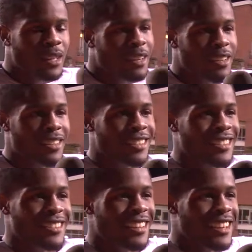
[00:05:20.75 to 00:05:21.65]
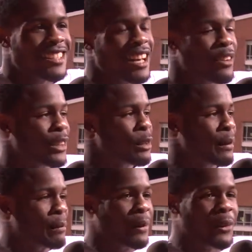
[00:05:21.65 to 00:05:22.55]
It's kind of a little
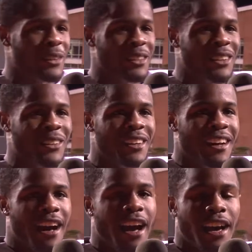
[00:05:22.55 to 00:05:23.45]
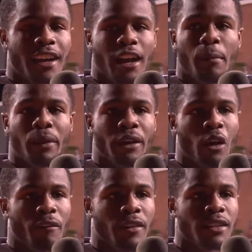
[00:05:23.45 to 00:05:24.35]
bit of both. You know, I played
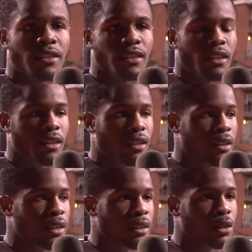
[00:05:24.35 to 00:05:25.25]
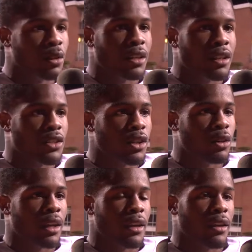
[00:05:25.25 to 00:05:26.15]
offense in Little League, so
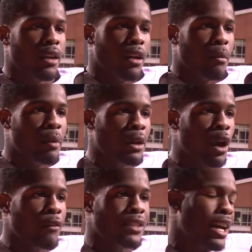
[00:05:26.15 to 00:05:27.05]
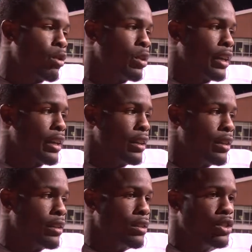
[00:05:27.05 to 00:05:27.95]
like being offense, I don't want to get
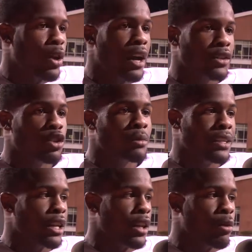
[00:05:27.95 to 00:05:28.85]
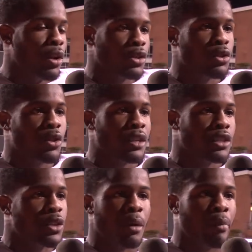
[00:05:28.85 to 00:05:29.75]
hit. So I assume that's how they want to, so I
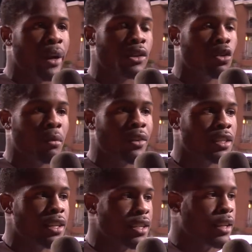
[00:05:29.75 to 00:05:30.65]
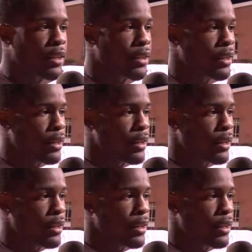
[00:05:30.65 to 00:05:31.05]
just try and bring it to them every chance I get.